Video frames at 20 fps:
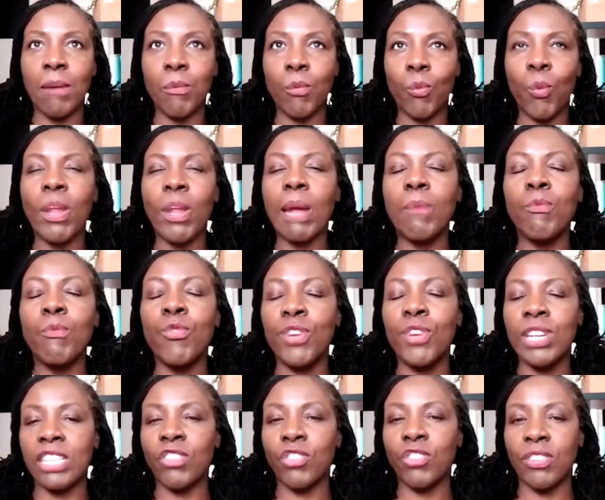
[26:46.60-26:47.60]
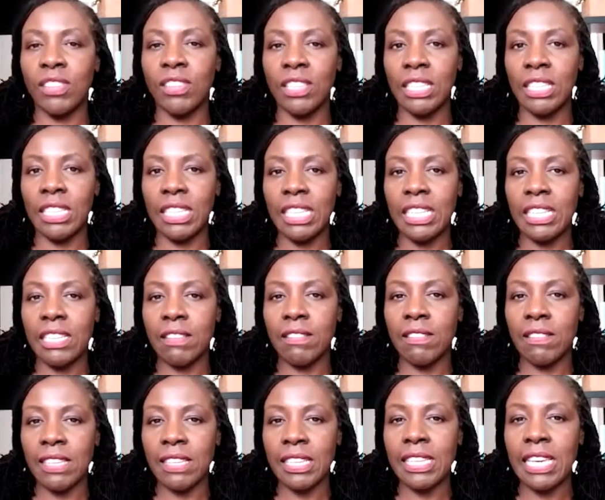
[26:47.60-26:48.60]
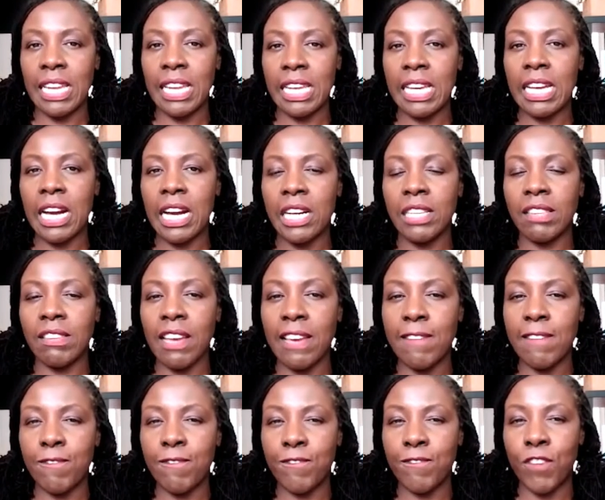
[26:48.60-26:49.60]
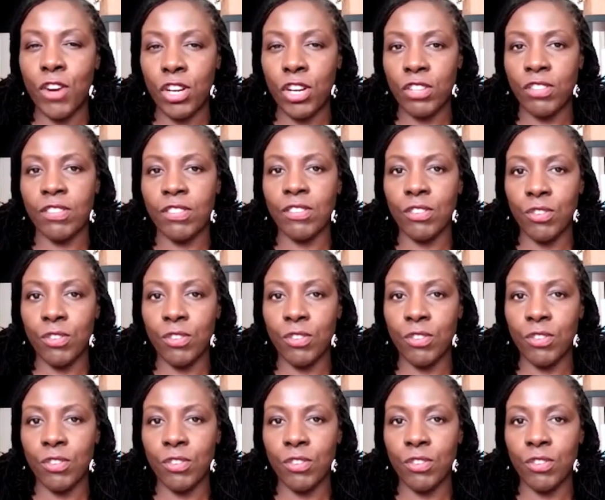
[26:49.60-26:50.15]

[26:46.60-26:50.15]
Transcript: what I'm really interested is getting a diverse